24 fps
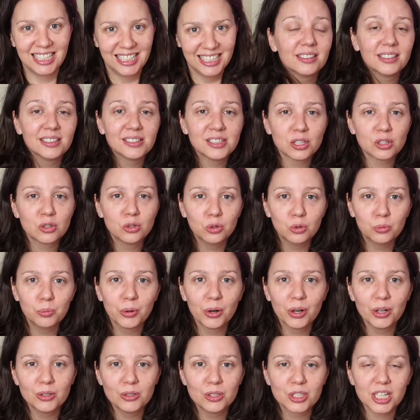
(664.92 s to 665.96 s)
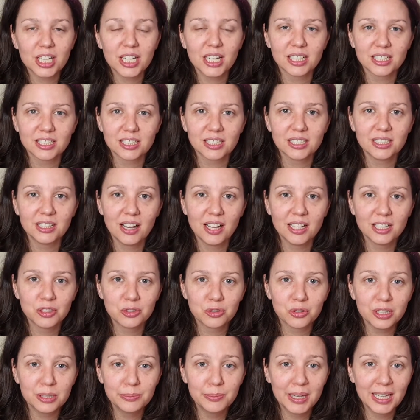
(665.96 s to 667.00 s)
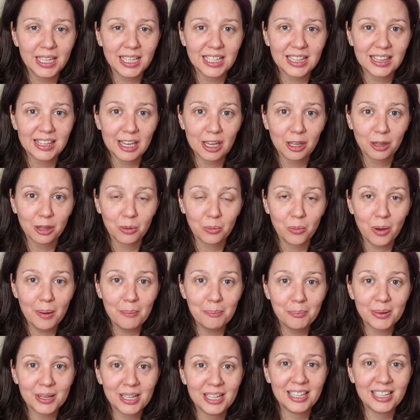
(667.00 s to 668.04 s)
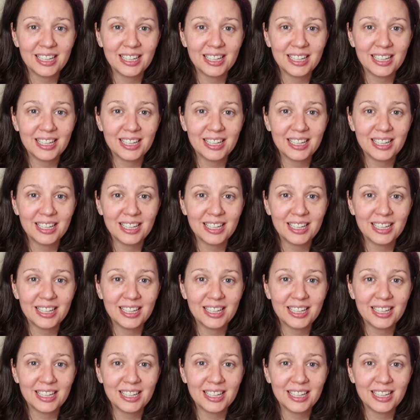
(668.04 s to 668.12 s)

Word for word: It's a cool project and I enjoyed making the other one, but